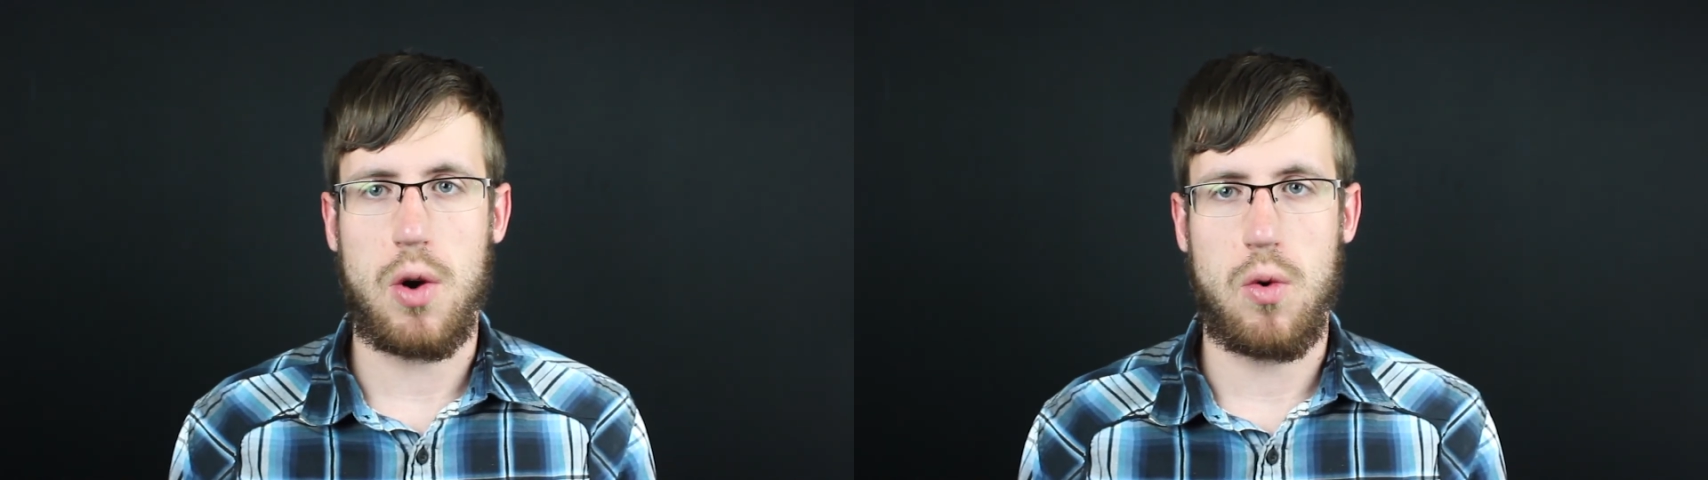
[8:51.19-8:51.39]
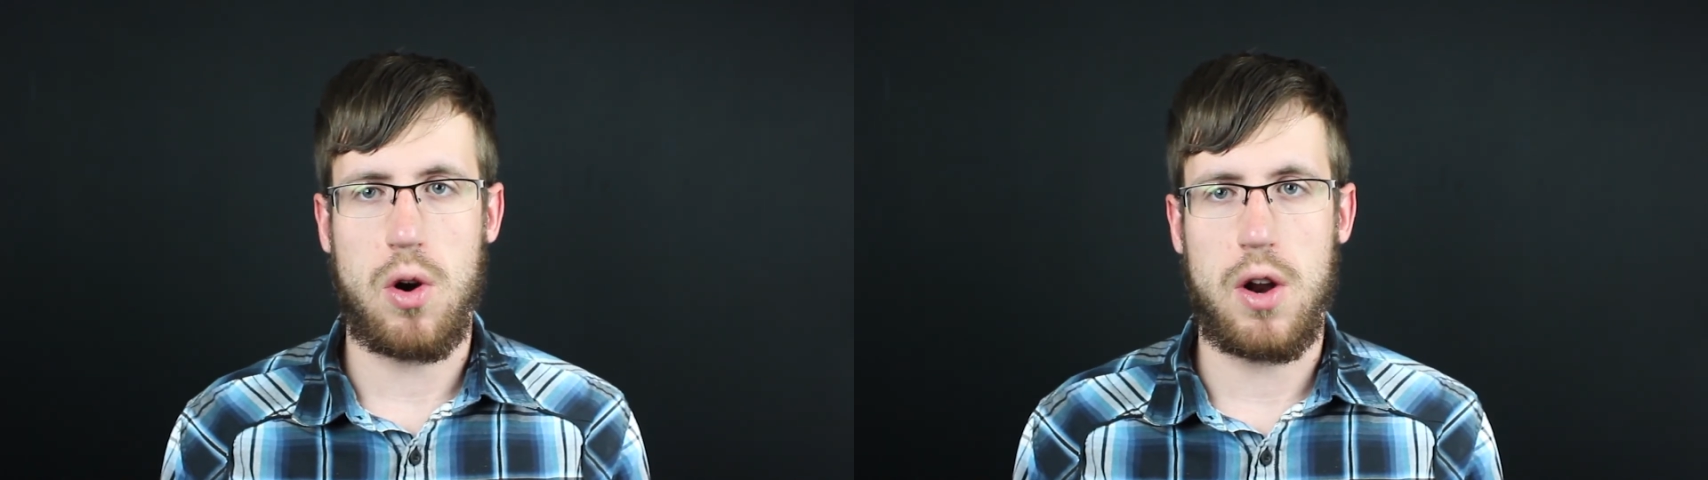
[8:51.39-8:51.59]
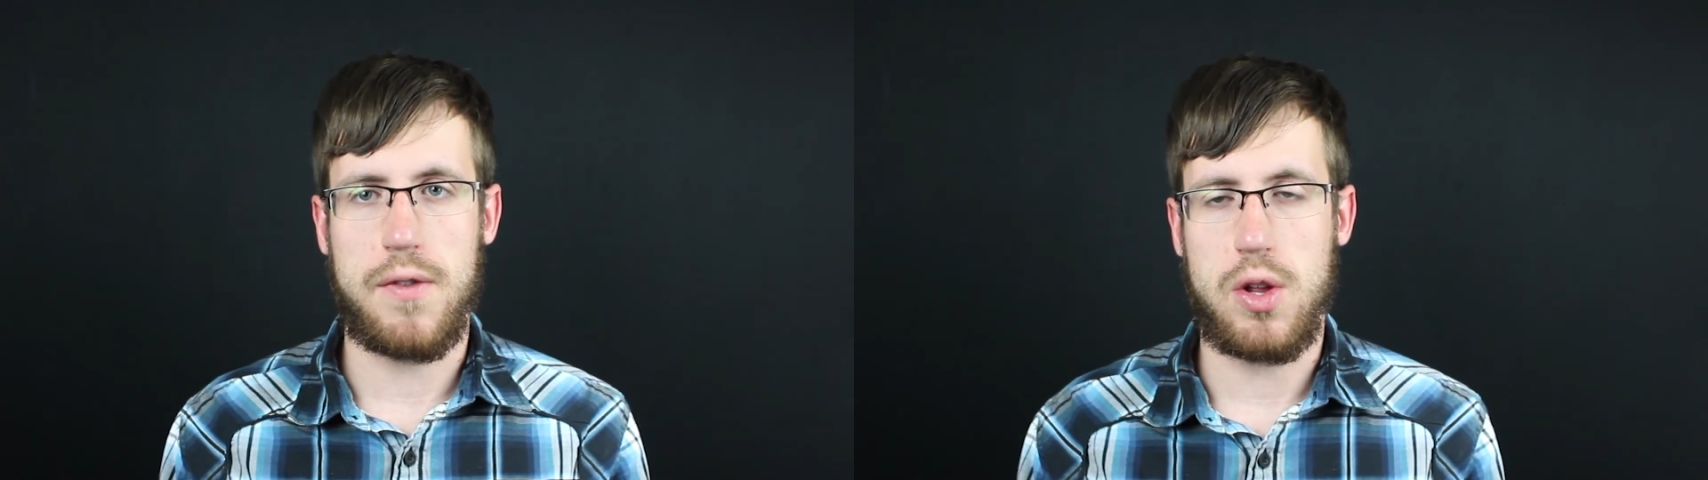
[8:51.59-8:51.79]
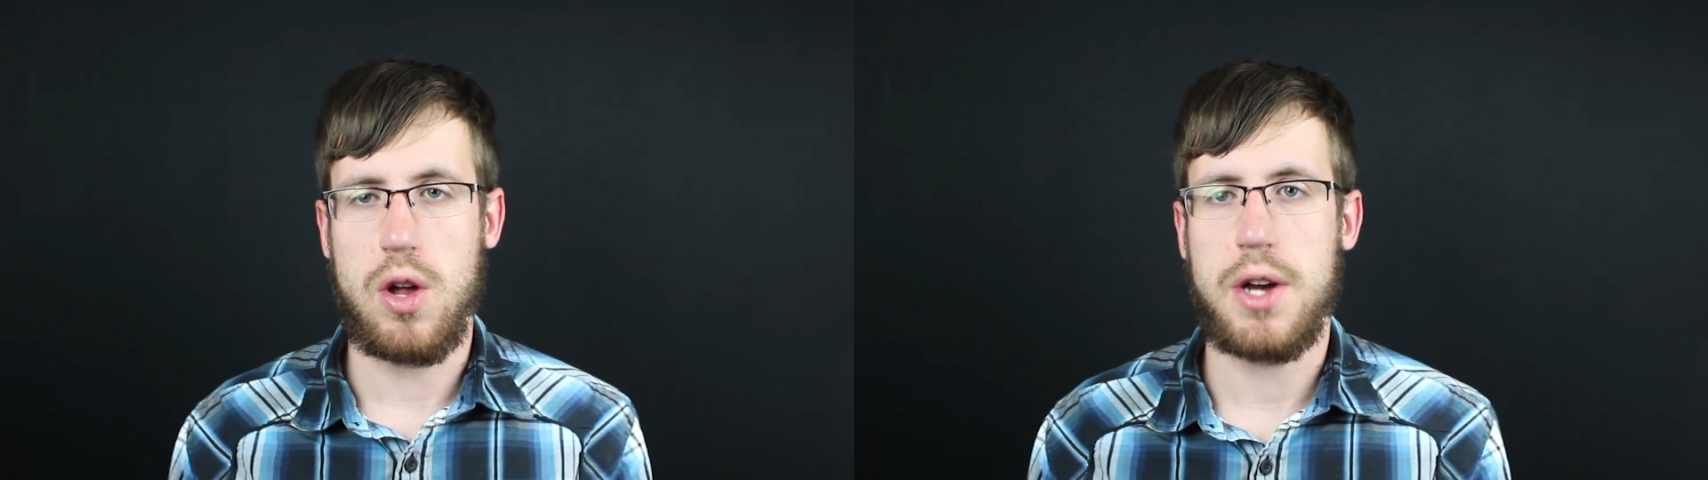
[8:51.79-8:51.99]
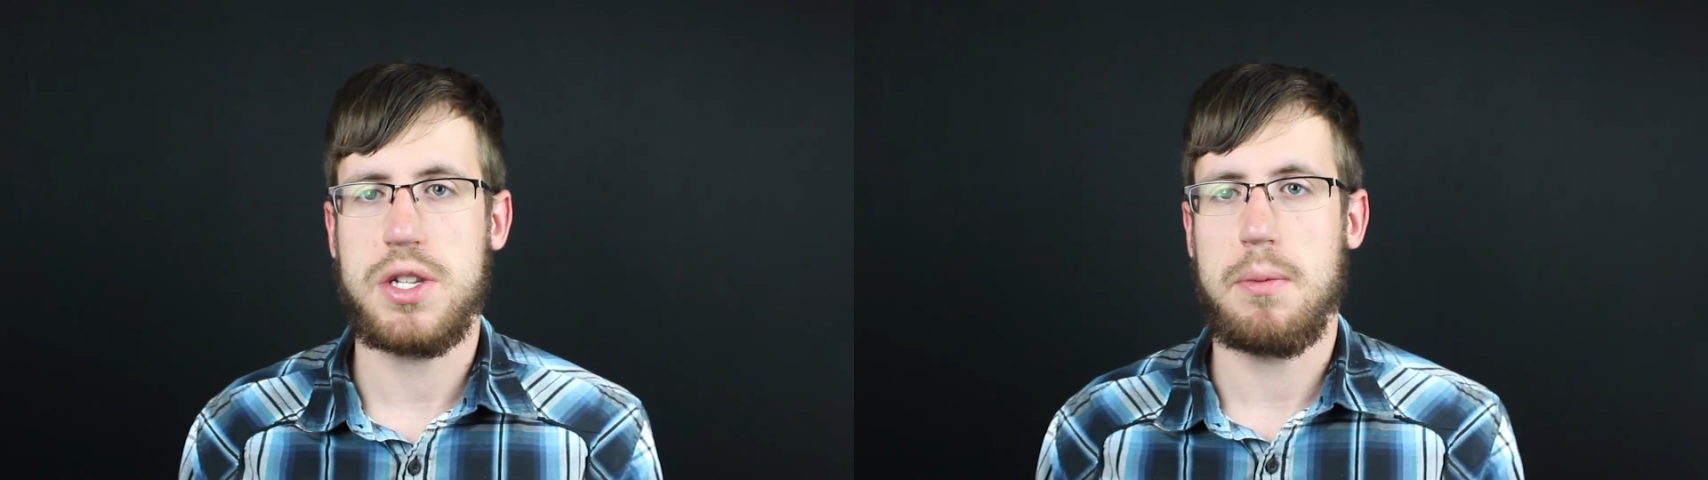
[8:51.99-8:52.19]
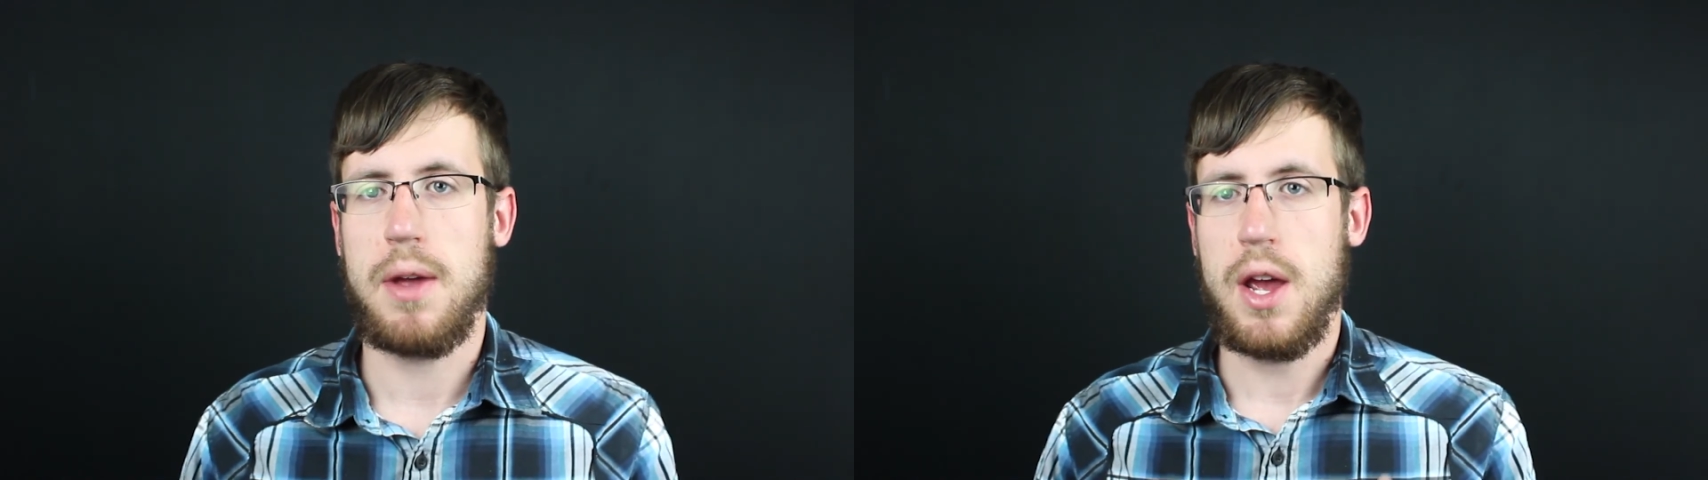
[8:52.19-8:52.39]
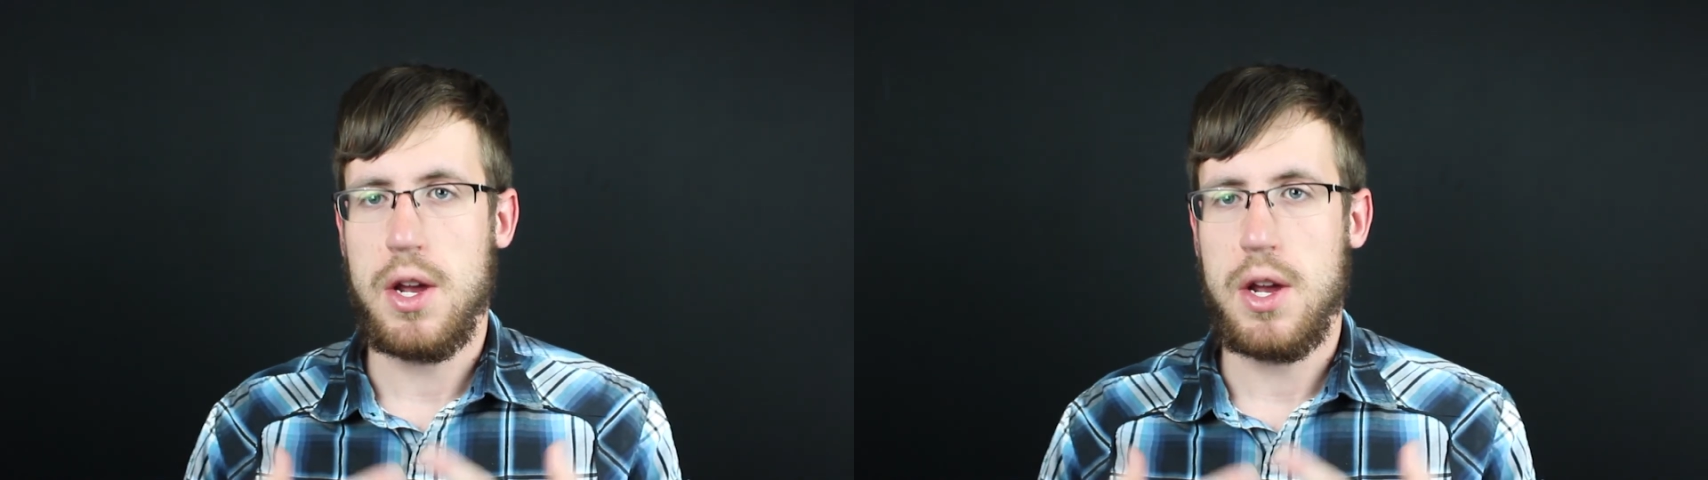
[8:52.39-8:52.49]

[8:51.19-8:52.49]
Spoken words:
or if you lost them,